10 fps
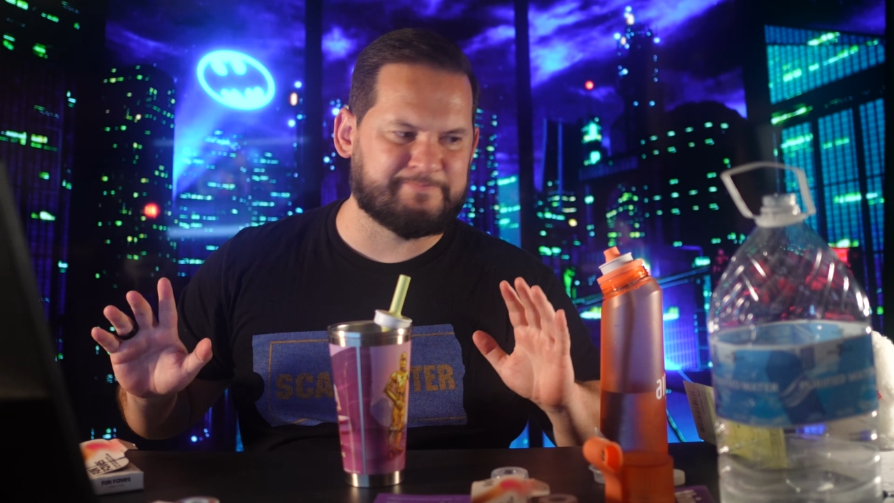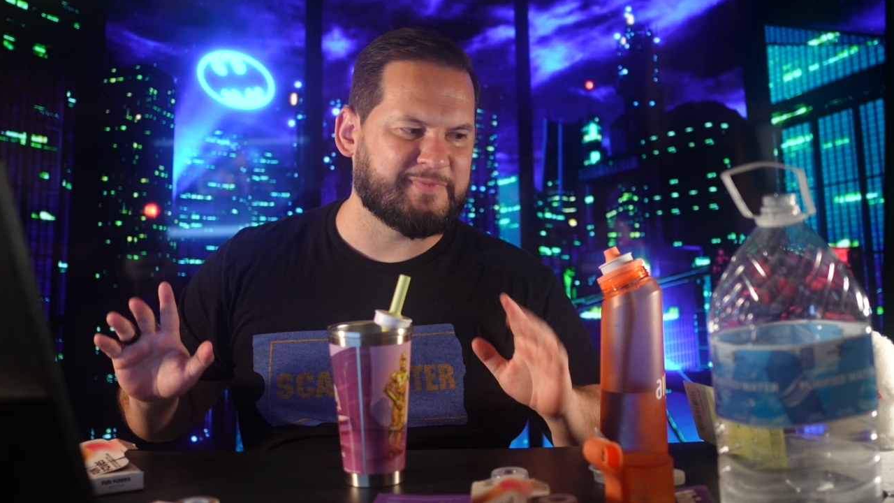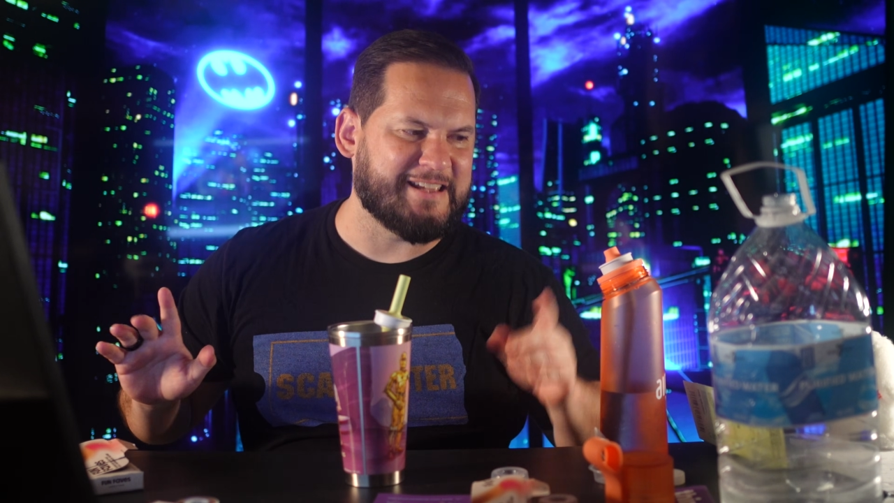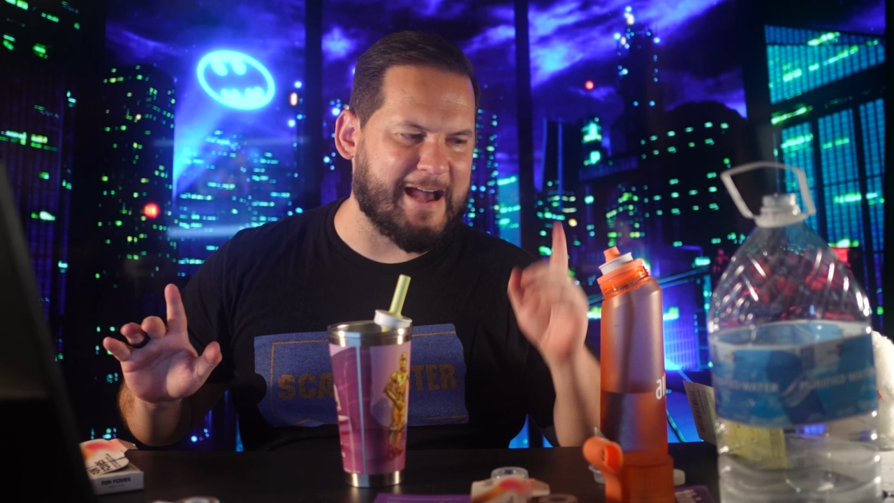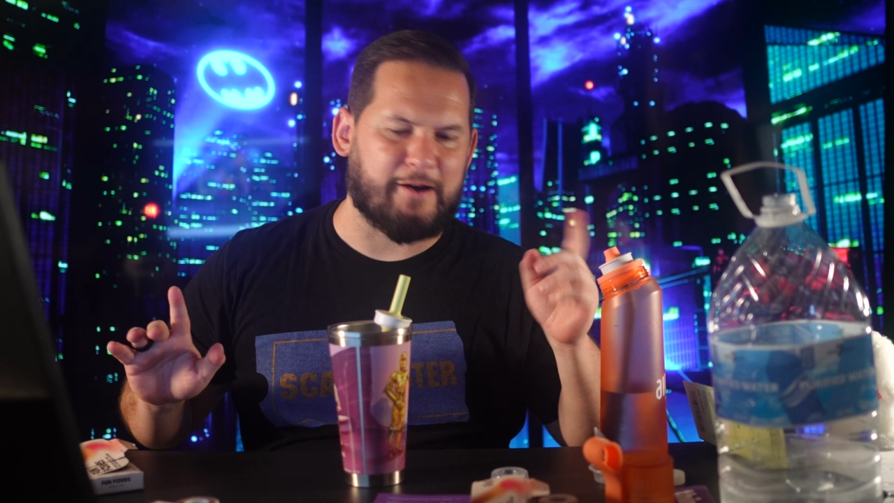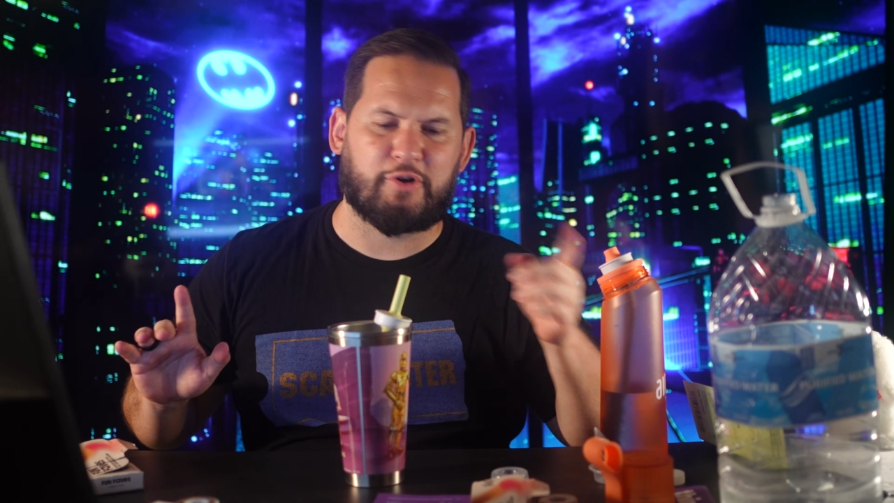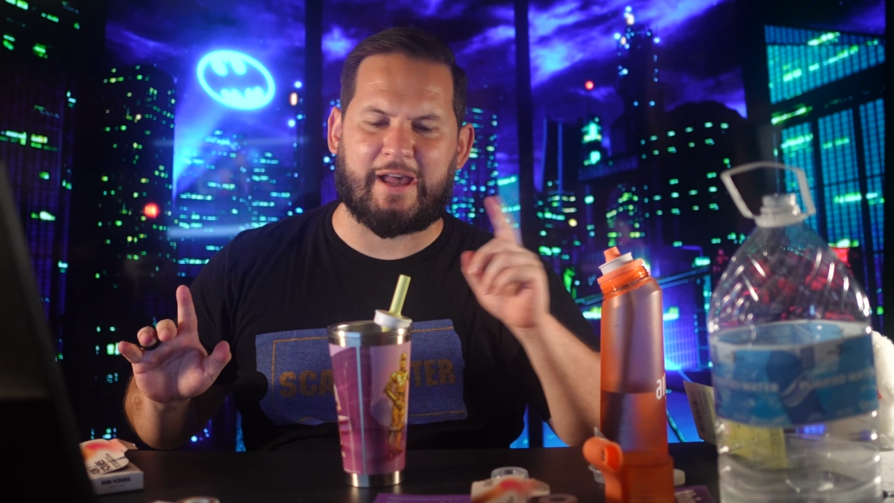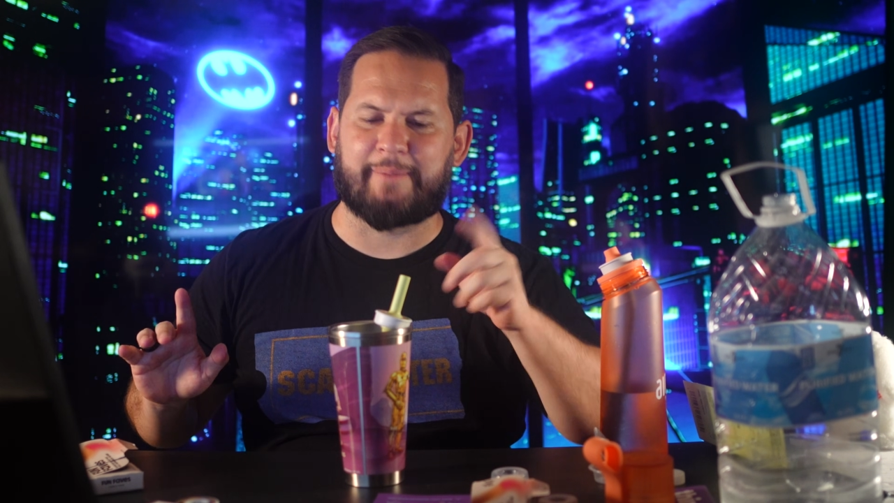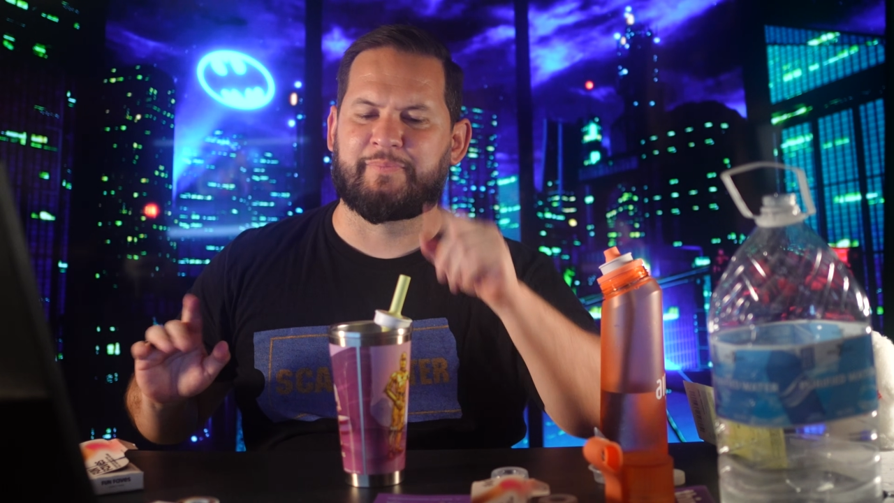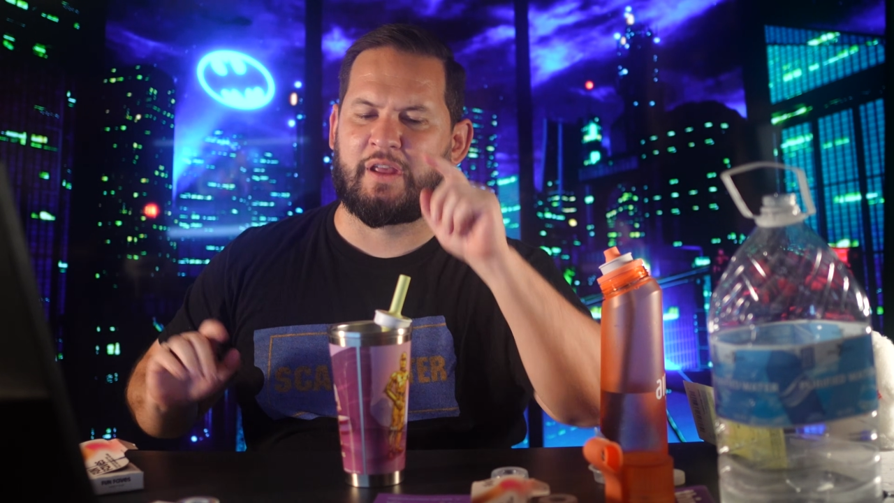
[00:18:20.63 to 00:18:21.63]
Yeah,
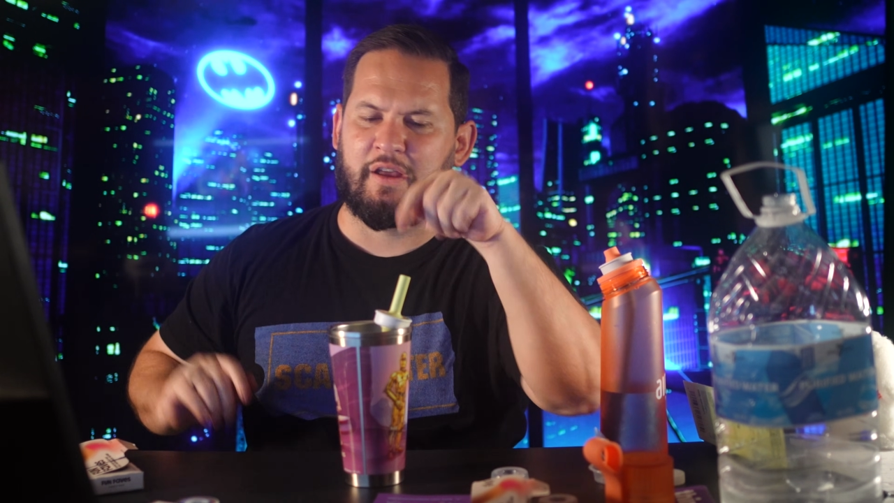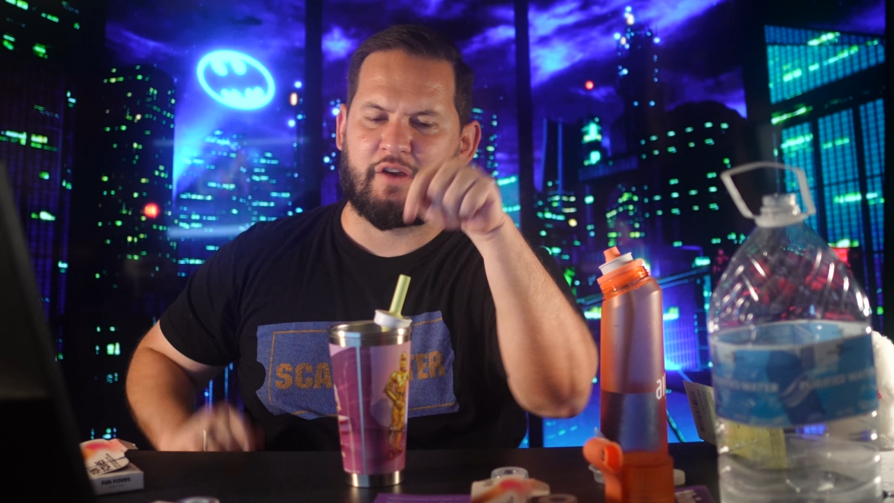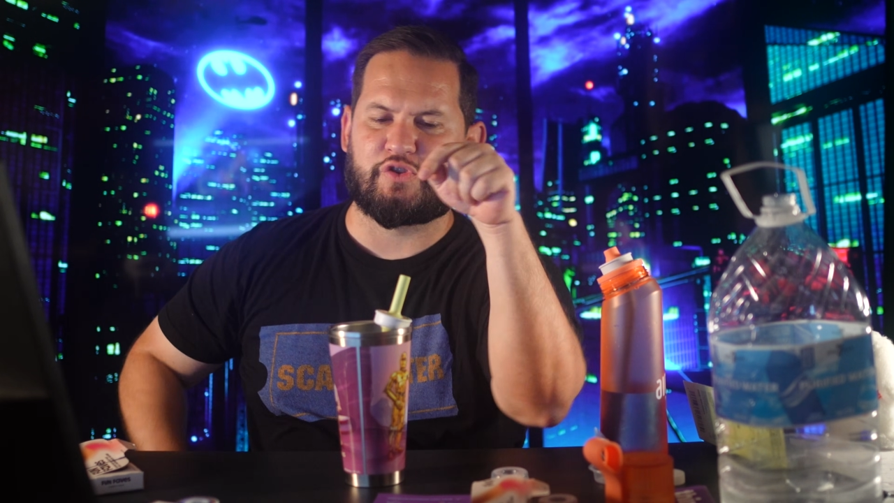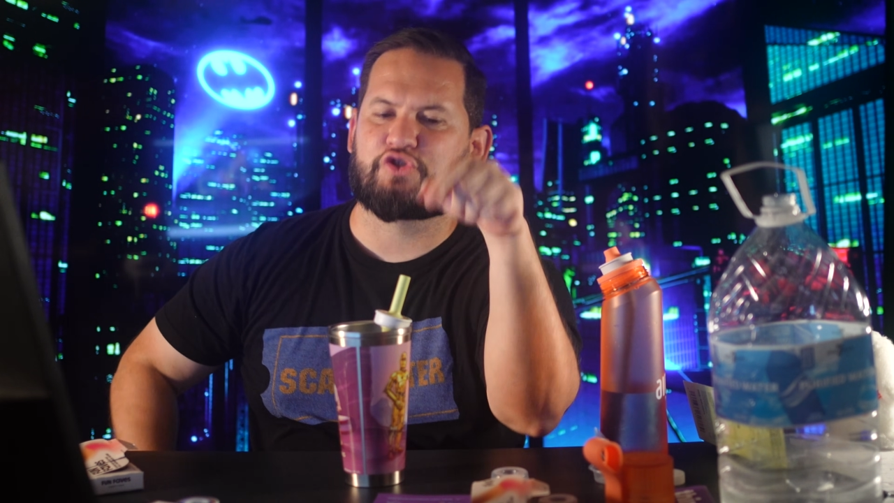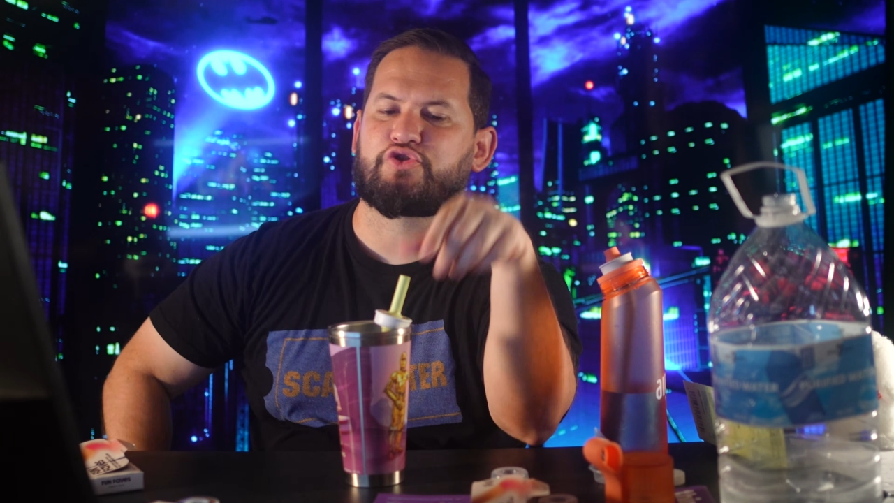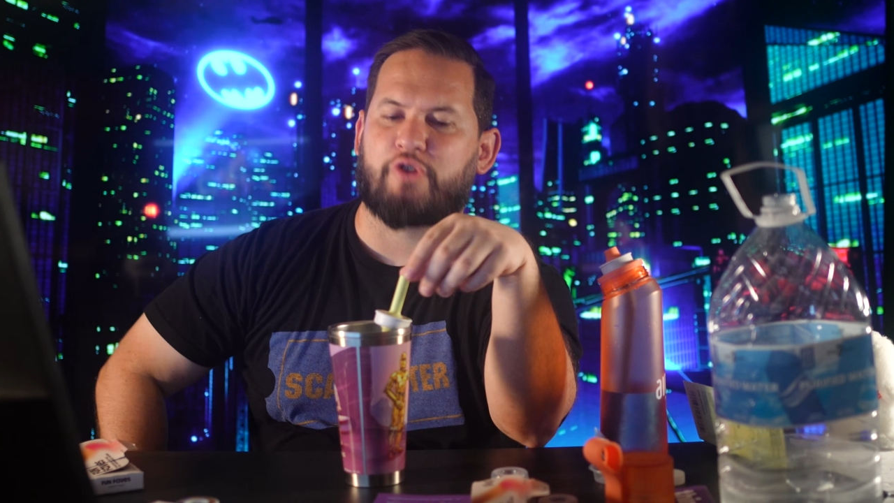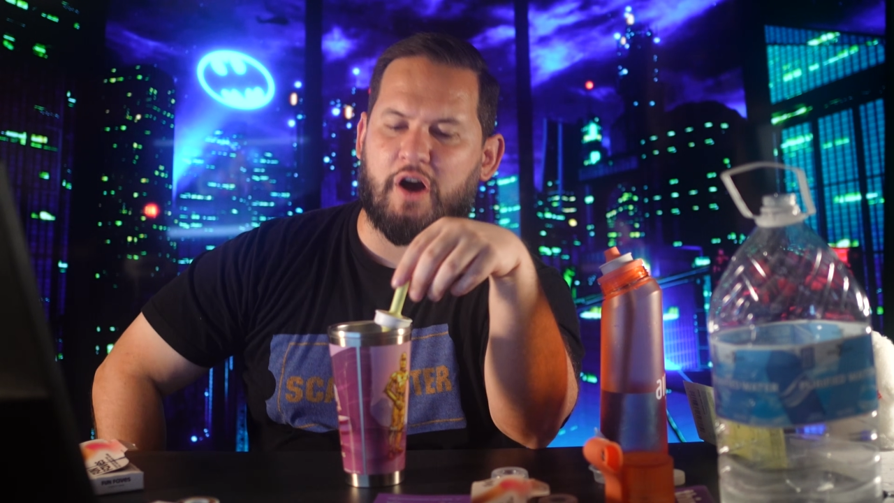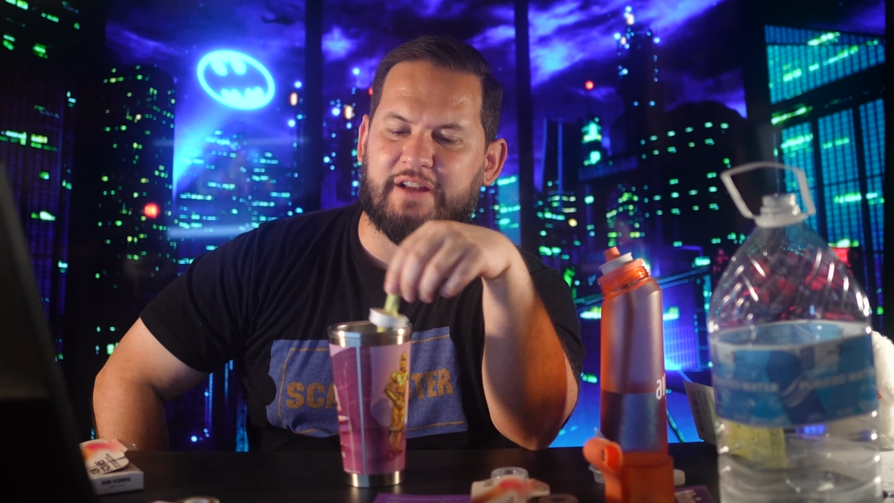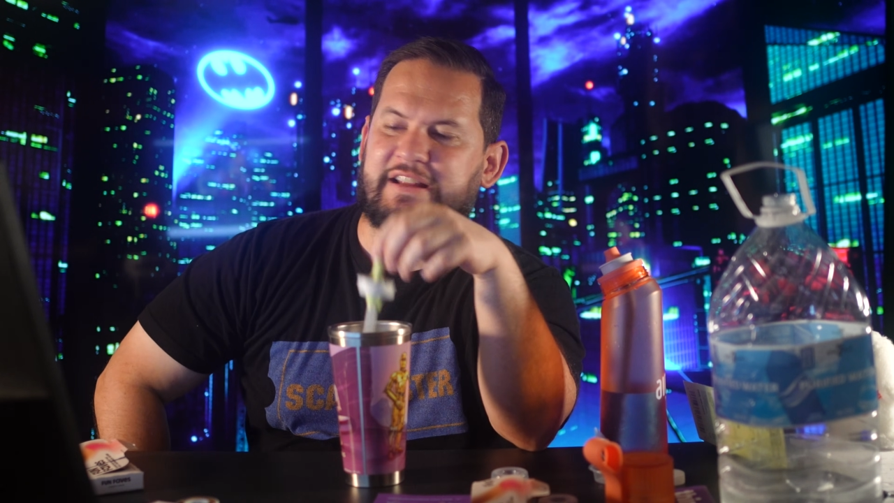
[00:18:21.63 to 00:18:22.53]
okay. The straw